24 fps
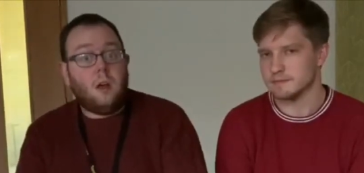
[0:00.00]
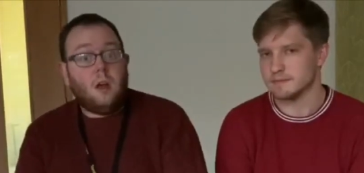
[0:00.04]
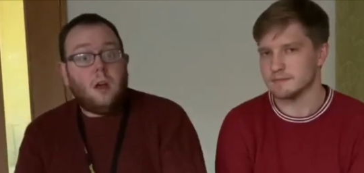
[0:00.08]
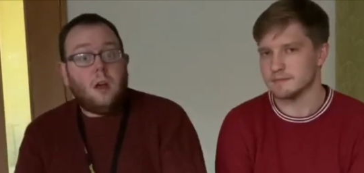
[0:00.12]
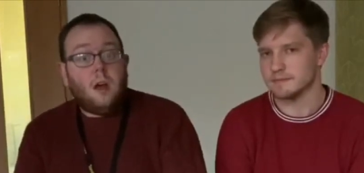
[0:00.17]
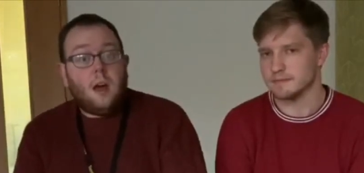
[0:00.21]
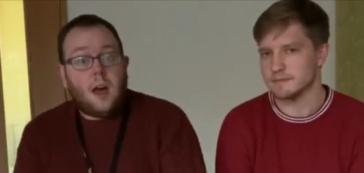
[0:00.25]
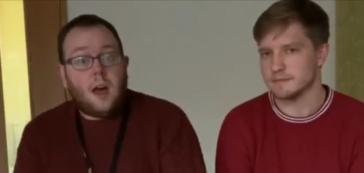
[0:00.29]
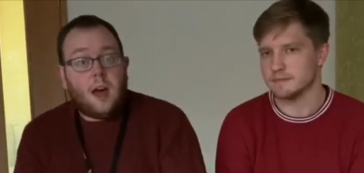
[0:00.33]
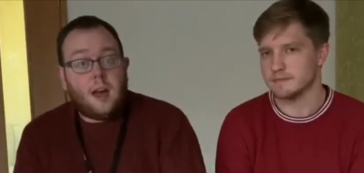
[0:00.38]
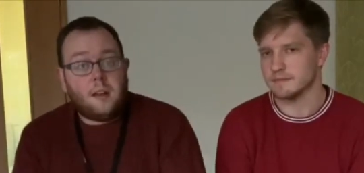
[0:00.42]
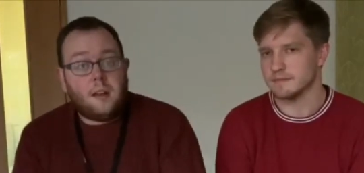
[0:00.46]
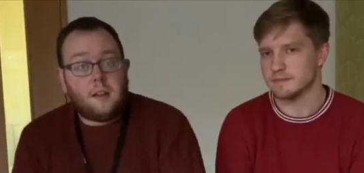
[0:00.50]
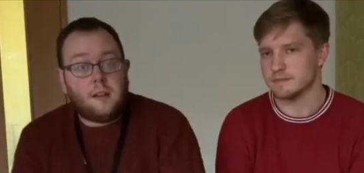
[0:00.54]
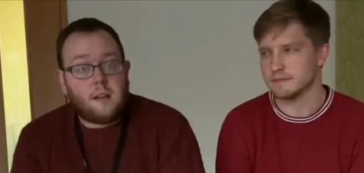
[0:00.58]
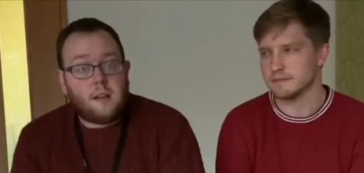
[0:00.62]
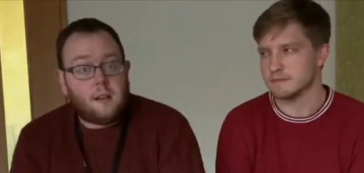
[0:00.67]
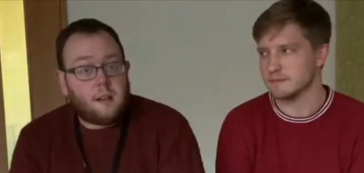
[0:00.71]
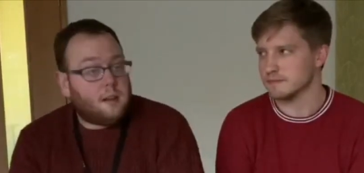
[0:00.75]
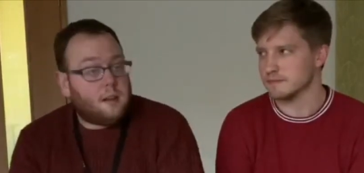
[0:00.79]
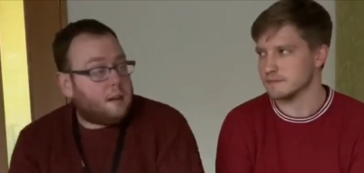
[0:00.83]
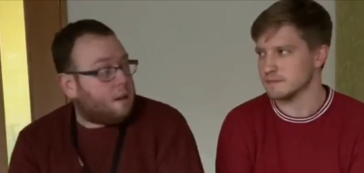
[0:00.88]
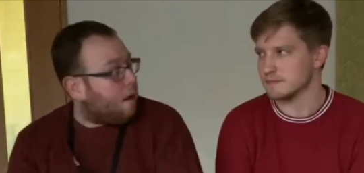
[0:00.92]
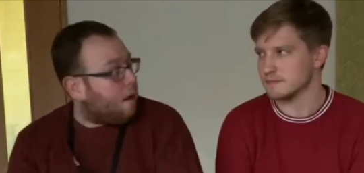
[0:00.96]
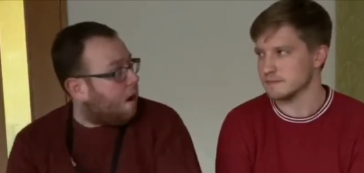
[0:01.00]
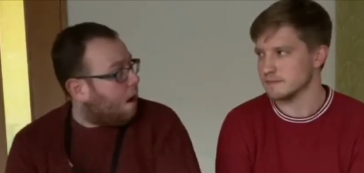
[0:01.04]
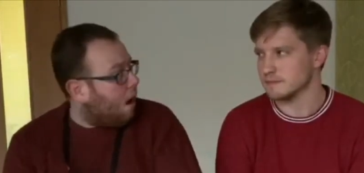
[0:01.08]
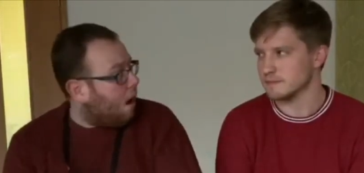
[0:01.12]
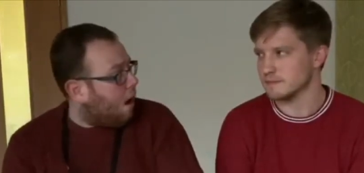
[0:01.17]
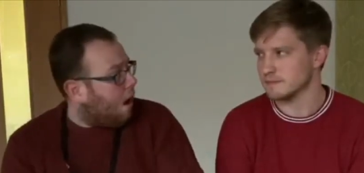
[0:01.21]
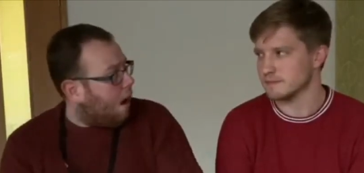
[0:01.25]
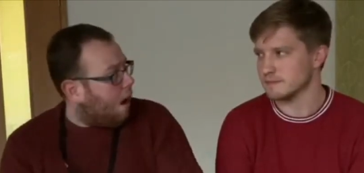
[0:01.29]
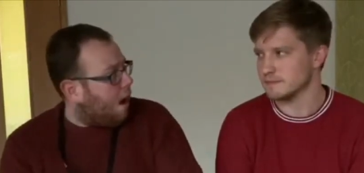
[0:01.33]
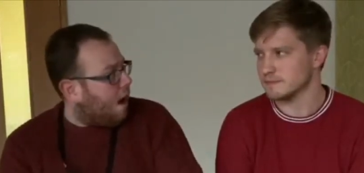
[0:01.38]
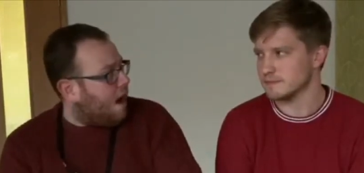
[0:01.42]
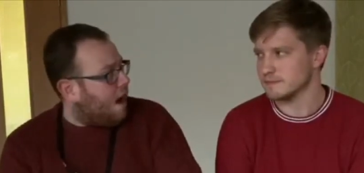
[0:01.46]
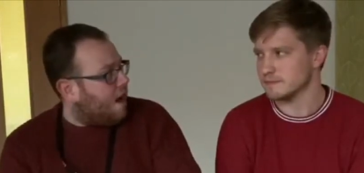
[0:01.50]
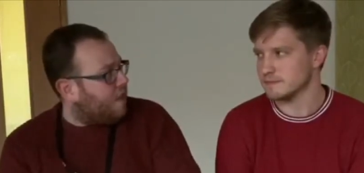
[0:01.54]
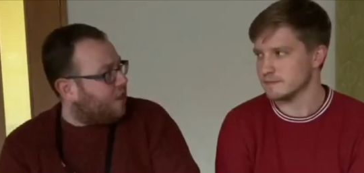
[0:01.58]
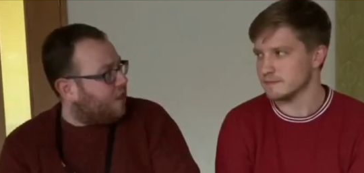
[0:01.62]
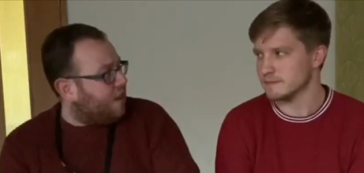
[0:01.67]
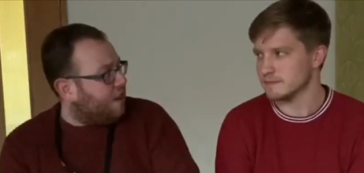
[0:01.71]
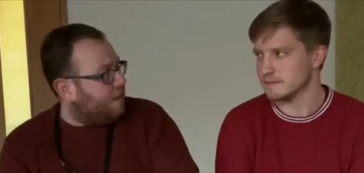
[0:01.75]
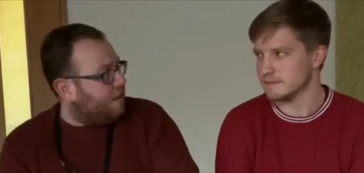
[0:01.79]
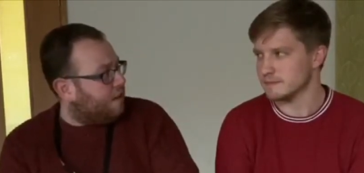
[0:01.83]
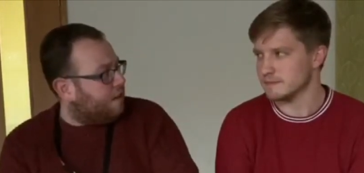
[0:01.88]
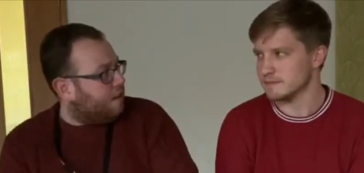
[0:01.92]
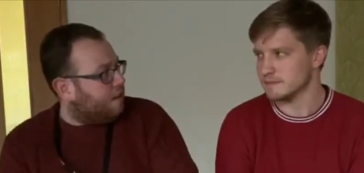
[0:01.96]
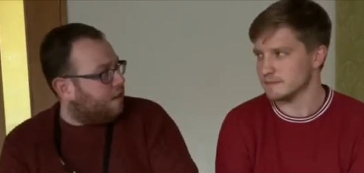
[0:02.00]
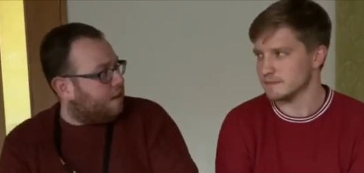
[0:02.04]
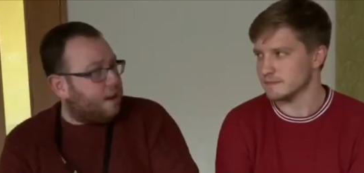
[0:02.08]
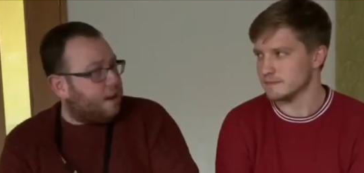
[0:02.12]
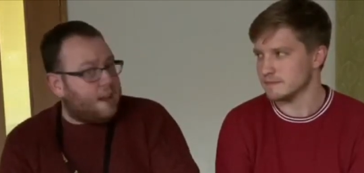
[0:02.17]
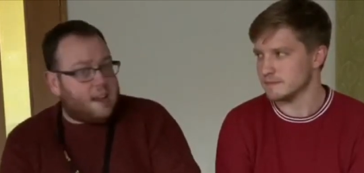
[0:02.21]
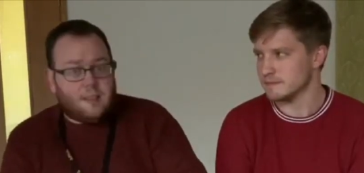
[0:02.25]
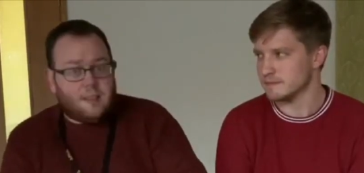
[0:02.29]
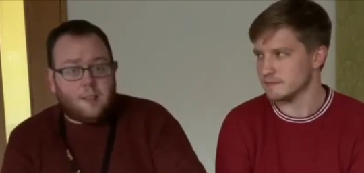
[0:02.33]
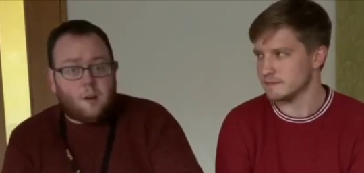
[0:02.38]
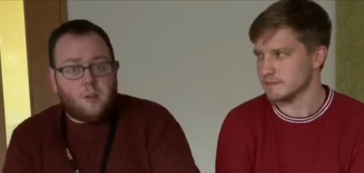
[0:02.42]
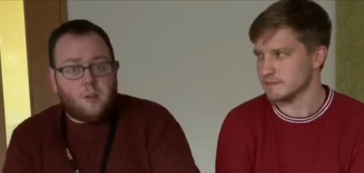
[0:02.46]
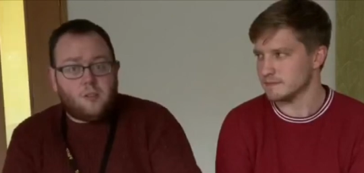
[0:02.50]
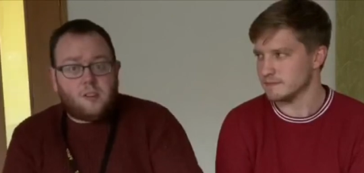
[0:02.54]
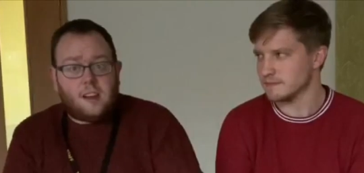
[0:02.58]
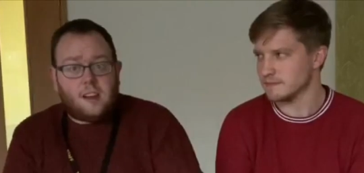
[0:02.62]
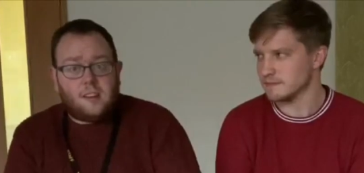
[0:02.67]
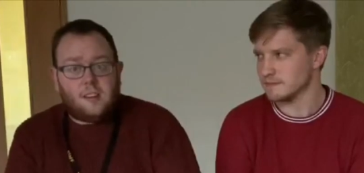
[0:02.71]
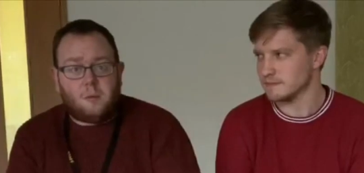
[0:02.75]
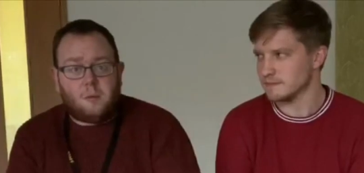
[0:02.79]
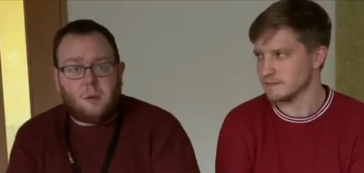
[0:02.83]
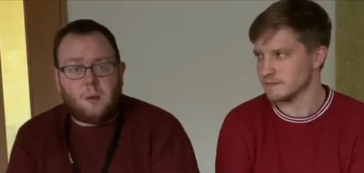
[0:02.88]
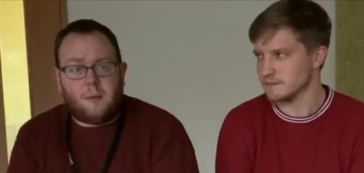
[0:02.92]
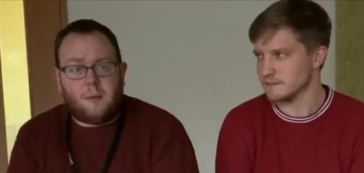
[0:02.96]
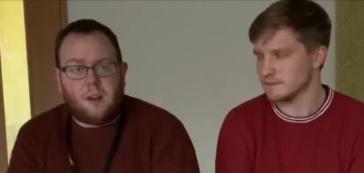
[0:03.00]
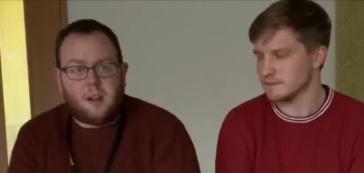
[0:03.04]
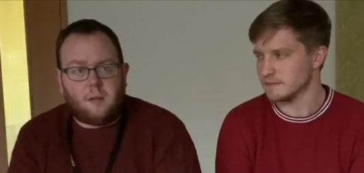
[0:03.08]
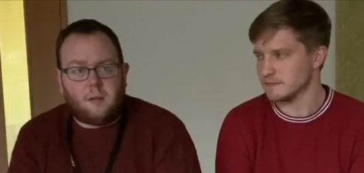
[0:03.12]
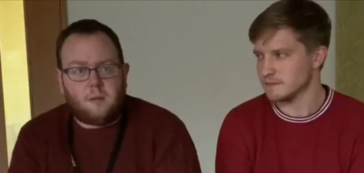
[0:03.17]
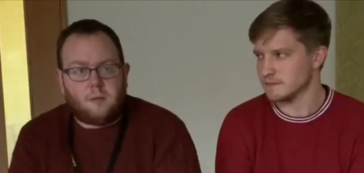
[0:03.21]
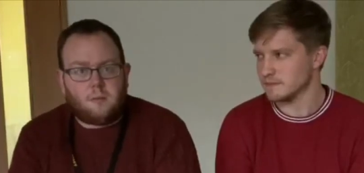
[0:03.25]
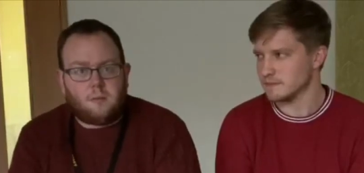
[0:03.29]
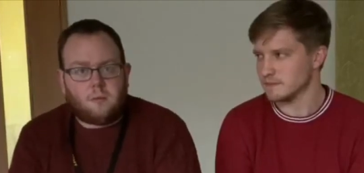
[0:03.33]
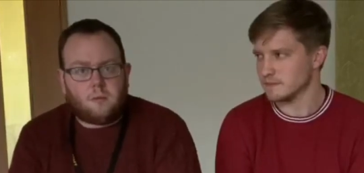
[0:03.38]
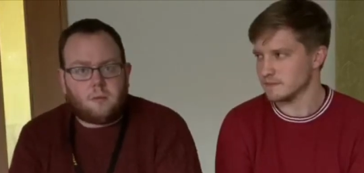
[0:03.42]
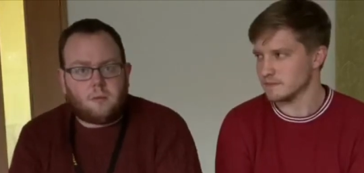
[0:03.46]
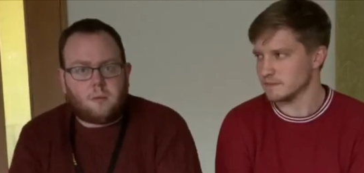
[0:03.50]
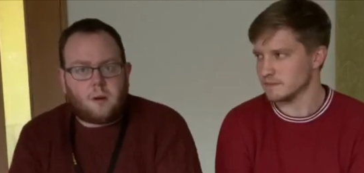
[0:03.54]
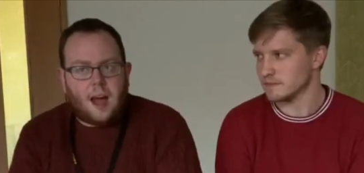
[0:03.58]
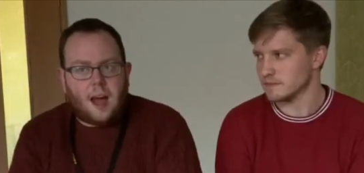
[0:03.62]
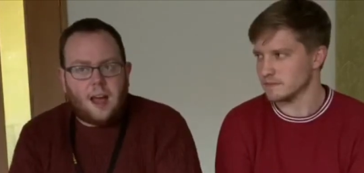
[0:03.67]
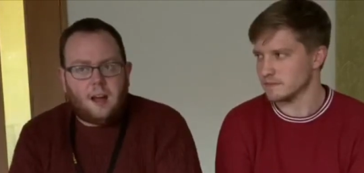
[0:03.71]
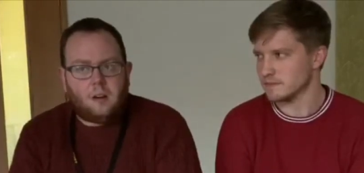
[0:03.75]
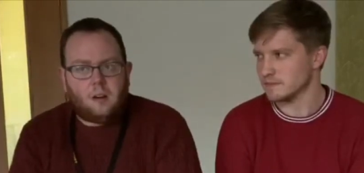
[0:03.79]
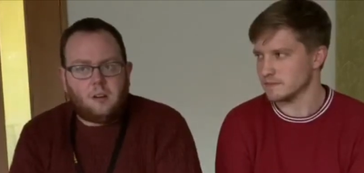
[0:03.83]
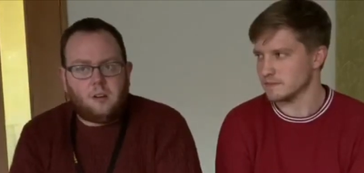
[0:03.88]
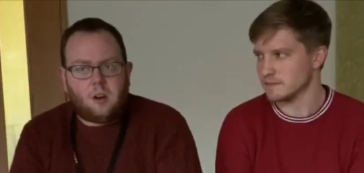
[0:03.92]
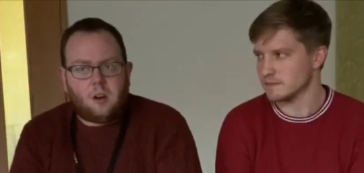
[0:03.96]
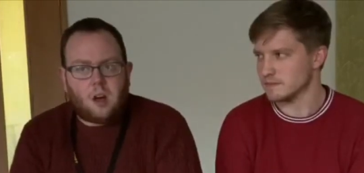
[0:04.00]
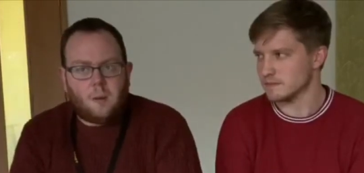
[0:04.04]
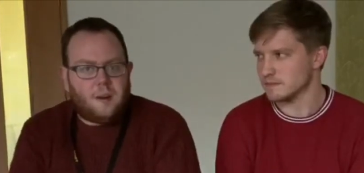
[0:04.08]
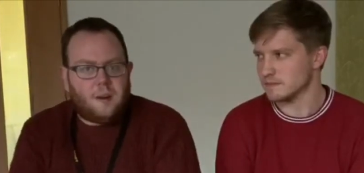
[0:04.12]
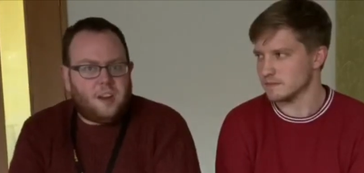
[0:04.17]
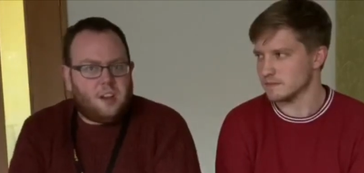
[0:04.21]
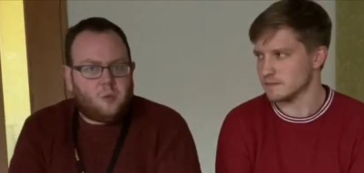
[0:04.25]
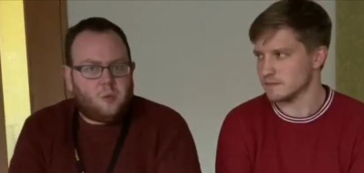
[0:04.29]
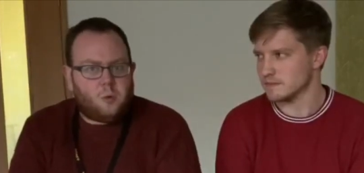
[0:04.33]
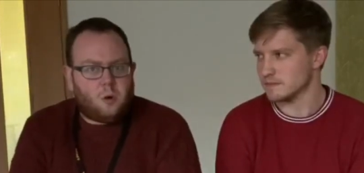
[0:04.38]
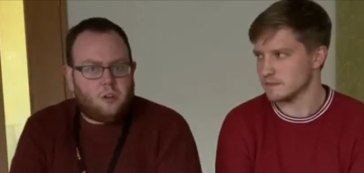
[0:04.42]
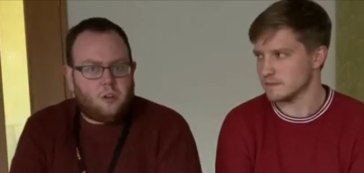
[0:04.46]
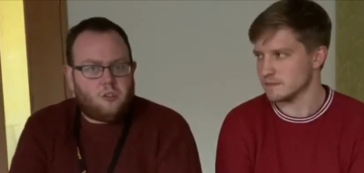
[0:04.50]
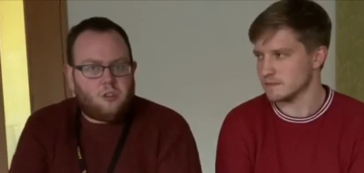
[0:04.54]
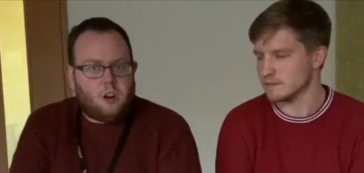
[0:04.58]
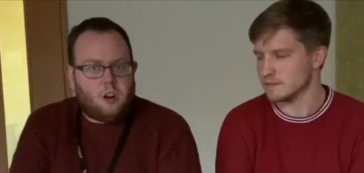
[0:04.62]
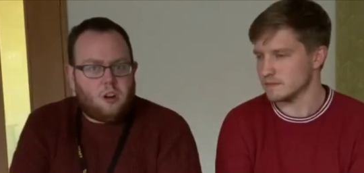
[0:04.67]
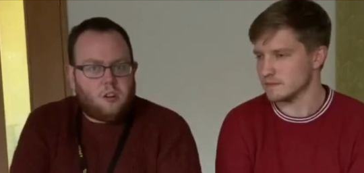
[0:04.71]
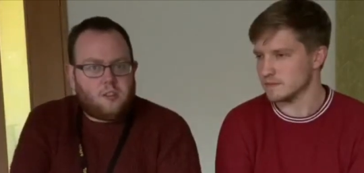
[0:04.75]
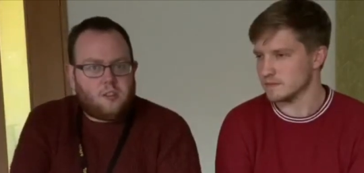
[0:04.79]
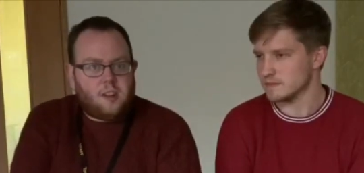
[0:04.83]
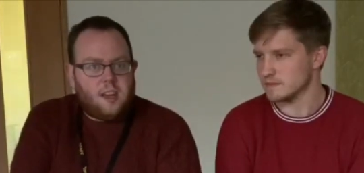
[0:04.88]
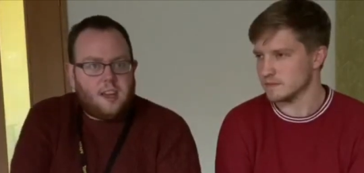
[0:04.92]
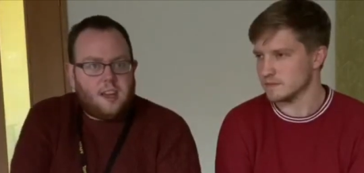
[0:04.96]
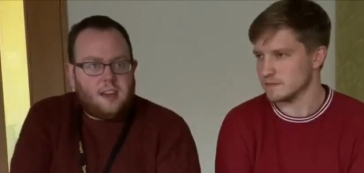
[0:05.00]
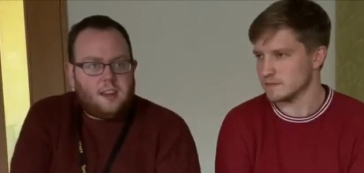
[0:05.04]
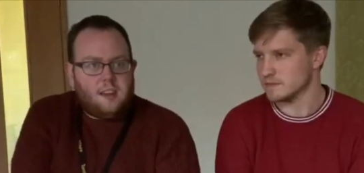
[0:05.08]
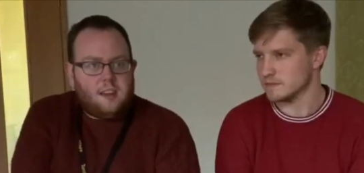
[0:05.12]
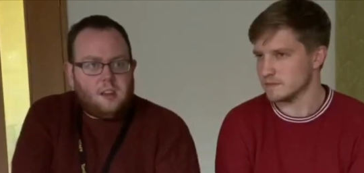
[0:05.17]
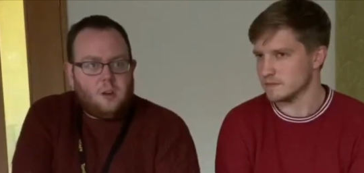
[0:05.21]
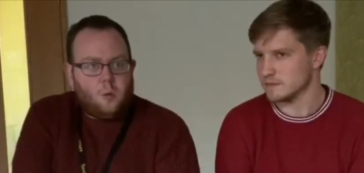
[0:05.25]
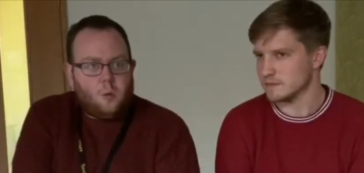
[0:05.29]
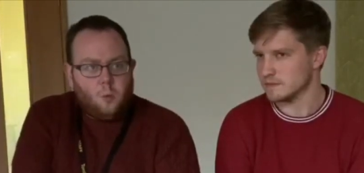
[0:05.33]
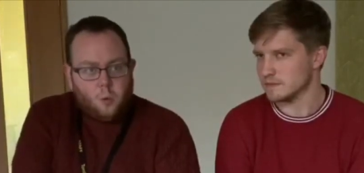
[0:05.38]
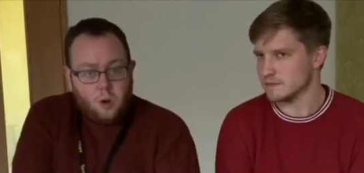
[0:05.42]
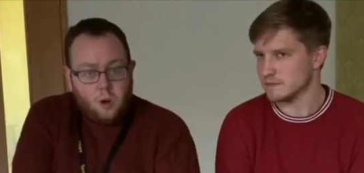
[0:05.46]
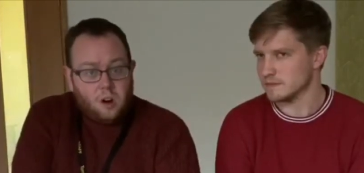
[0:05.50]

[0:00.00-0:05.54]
Speaker 1: And, you know, I think in those days, it would have been like, well, hang on, you're coming into our church saying you're one of